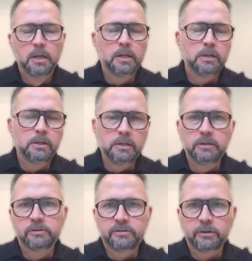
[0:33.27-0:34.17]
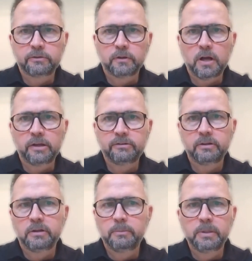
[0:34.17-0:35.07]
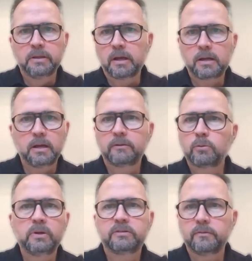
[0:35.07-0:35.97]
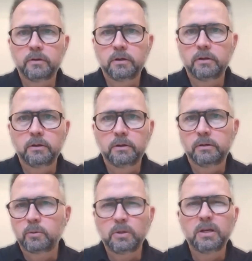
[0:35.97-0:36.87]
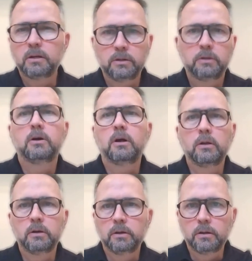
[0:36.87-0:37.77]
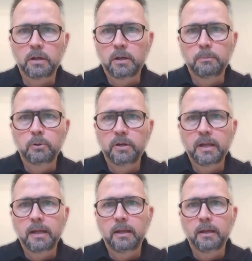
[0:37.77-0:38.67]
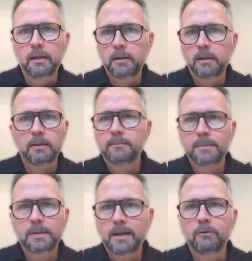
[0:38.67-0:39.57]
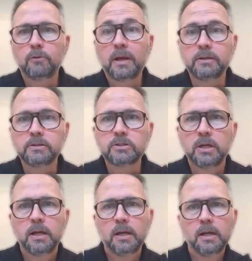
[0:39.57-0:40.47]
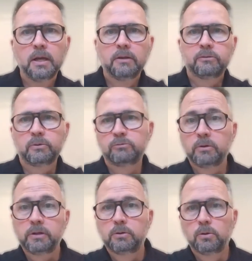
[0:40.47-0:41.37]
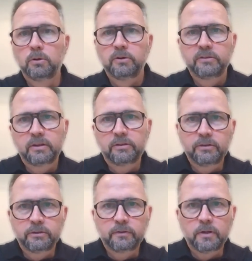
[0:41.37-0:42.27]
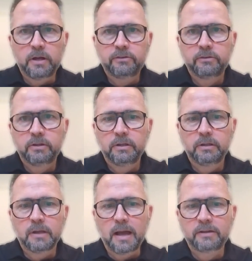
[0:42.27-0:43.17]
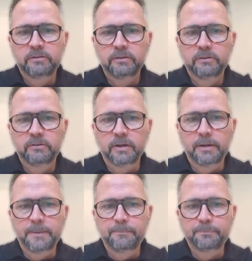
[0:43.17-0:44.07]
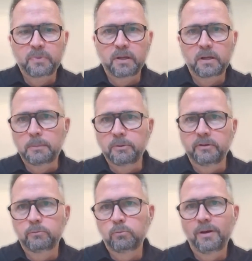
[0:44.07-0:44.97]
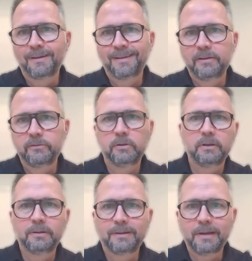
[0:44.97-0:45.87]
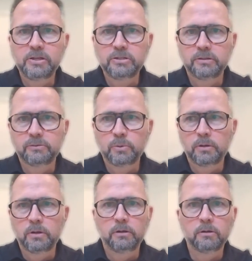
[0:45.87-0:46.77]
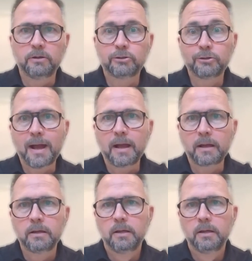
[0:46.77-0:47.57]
you need your sales velocity to be in that kind of $2,700 to $2,800 per day kind of range. So what's really cool is that the sales velocity acts as a couple things. One, it gives you an indication as whether or not you're on track,